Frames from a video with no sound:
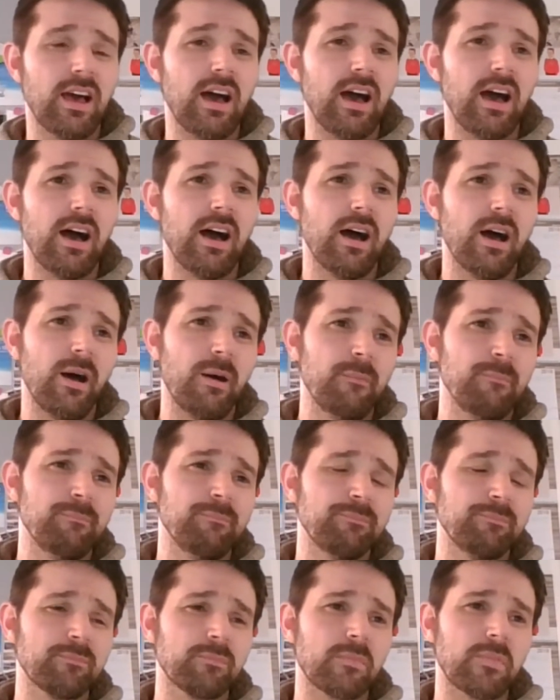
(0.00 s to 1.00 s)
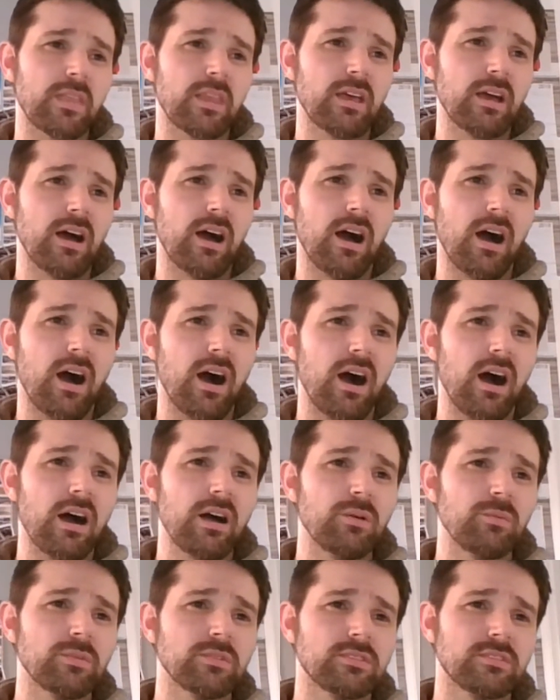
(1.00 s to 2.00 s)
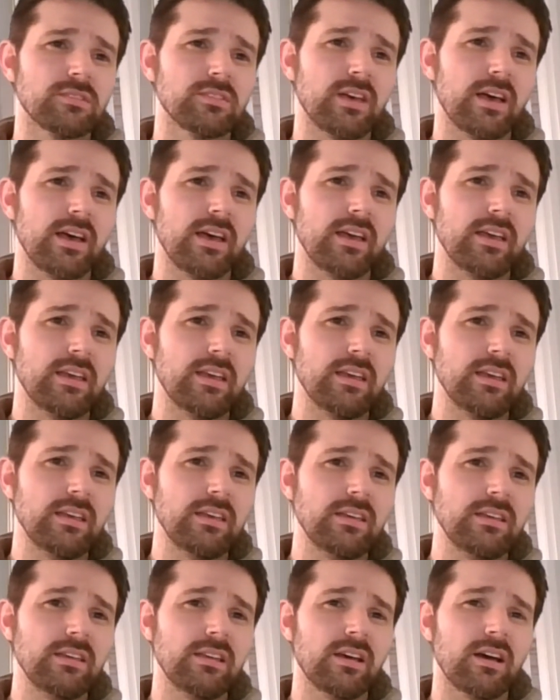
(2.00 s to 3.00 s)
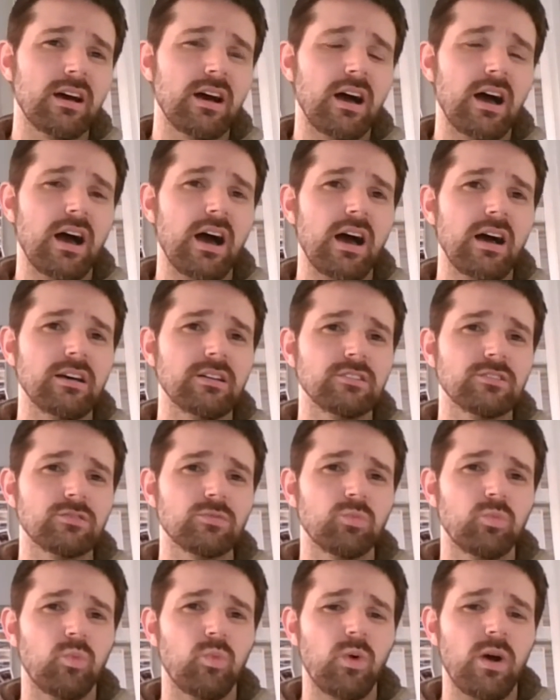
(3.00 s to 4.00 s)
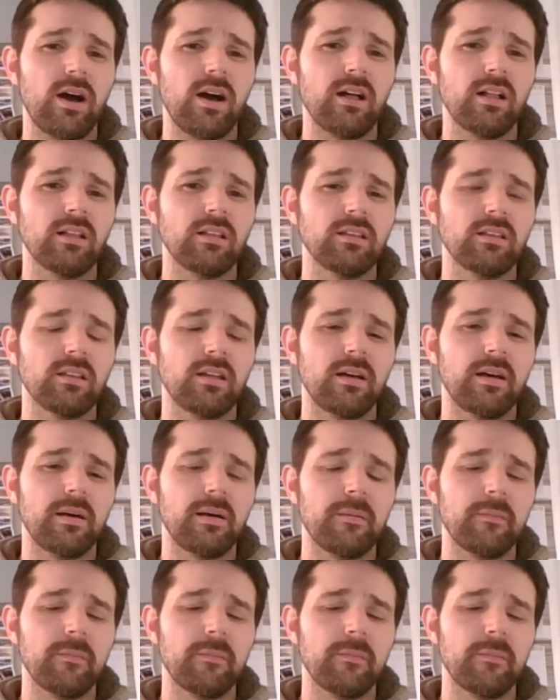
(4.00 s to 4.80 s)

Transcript: I would say as well,